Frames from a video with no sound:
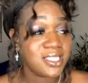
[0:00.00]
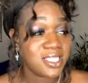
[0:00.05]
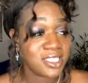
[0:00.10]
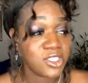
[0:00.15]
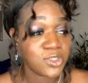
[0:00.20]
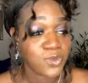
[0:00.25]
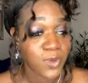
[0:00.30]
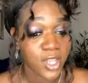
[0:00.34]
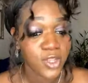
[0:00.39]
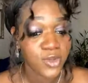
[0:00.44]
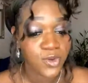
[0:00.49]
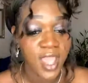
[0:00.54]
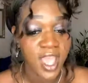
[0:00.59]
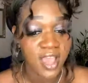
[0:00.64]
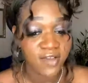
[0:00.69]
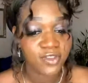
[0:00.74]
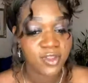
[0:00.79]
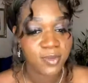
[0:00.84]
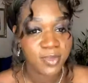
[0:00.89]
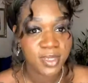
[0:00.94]
This is why you
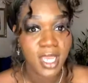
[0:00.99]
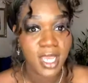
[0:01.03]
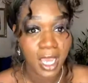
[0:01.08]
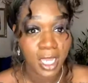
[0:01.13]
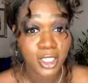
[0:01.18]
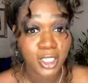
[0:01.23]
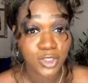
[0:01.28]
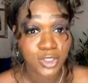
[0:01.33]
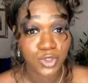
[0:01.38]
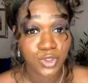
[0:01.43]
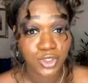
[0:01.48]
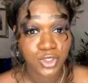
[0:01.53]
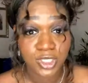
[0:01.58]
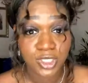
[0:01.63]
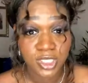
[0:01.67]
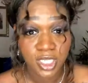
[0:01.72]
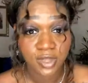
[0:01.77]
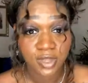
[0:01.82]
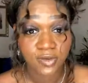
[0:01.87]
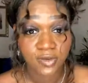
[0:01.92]
have to be honest with
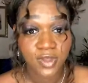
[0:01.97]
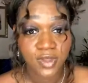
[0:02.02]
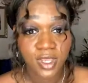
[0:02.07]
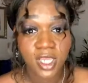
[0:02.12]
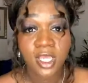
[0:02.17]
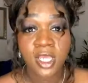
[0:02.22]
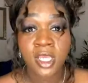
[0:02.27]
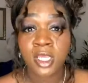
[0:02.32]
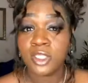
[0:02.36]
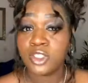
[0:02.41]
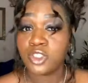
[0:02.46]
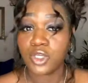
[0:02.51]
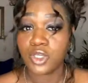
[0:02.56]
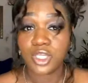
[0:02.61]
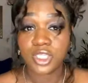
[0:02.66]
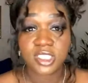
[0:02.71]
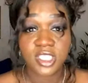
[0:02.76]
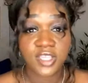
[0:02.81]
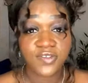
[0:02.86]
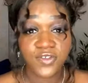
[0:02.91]
yourself. So
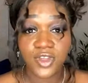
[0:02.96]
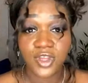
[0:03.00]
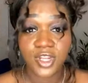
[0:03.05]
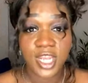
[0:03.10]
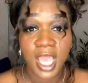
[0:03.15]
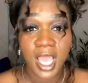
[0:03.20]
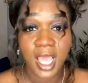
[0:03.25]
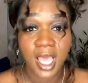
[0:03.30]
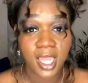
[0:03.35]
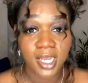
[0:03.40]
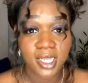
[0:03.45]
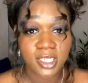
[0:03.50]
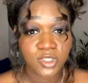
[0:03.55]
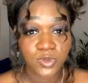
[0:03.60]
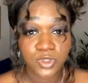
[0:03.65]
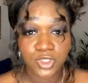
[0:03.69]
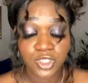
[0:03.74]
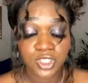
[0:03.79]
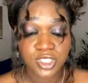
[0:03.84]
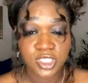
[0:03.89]
cuz if you're not honest
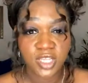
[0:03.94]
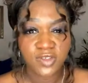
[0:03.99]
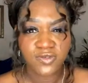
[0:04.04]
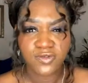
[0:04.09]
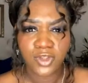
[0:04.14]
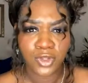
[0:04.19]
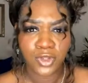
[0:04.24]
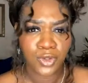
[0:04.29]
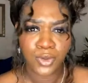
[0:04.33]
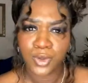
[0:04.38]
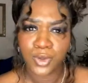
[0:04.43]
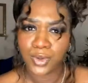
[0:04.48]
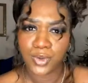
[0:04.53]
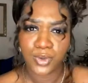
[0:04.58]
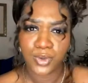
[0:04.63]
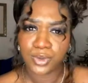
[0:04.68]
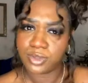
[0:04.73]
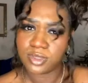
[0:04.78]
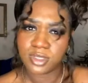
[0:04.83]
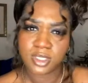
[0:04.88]
with yourself,
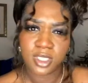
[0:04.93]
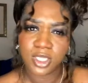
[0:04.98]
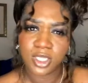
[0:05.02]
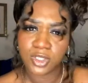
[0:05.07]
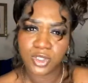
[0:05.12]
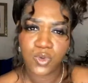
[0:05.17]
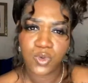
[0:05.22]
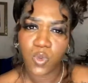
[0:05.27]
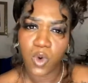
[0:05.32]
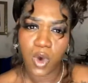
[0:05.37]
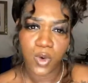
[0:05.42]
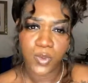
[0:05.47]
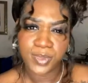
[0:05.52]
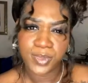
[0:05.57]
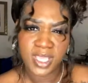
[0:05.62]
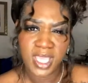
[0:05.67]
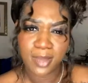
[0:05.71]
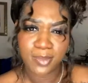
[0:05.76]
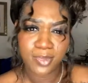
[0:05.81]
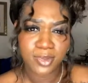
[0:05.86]
then you won't
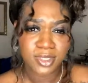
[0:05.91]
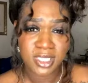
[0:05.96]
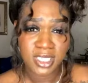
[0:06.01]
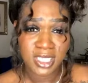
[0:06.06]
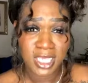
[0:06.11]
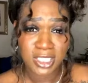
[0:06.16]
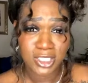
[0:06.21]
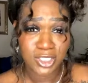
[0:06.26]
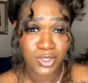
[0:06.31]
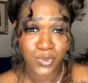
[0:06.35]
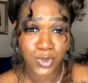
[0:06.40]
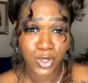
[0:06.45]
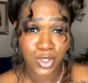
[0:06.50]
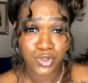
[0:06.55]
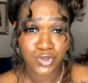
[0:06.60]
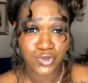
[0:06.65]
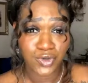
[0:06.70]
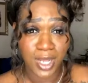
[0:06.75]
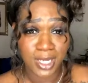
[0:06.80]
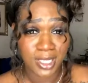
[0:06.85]
be able to get to where you're
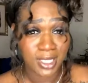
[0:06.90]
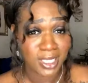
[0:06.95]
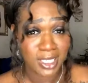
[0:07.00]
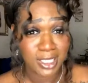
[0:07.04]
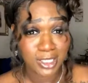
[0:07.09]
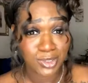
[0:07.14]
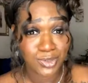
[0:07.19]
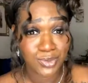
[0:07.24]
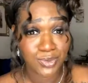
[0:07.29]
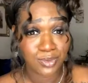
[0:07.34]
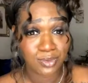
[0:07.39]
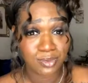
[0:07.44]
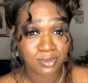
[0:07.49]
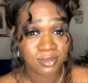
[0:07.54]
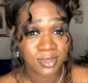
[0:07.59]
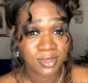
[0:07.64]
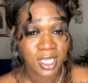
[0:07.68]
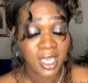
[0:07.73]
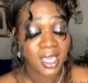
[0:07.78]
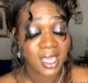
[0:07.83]
trying to get to.
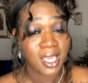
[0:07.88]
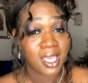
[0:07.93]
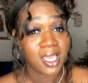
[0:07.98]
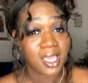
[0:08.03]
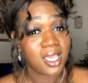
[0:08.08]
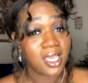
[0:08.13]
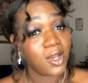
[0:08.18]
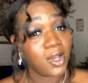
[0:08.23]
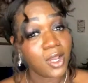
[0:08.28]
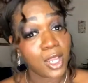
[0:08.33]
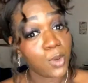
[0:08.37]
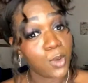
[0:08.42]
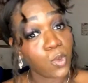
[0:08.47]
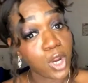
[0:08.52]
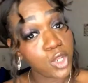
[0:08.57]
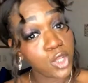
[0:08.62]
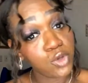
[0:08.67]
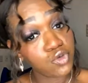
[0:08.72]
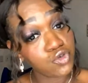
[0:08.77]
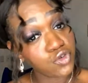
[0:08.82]
And where
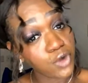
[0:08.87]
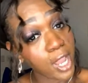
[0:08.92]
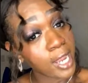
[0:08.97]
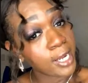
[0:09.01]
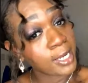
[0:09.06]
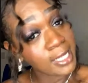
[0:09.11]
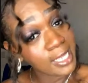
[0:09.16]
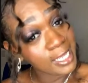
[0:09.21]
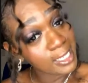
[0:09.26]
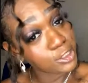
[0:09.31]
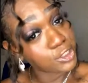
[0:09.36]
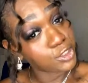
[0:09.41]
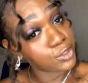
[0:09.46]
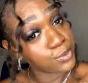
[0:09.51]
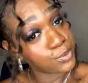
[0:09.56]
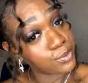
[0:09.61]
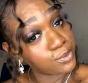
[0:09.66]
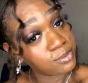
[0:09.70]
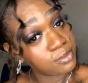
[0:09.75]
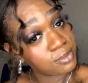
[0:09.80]
you trying to get to?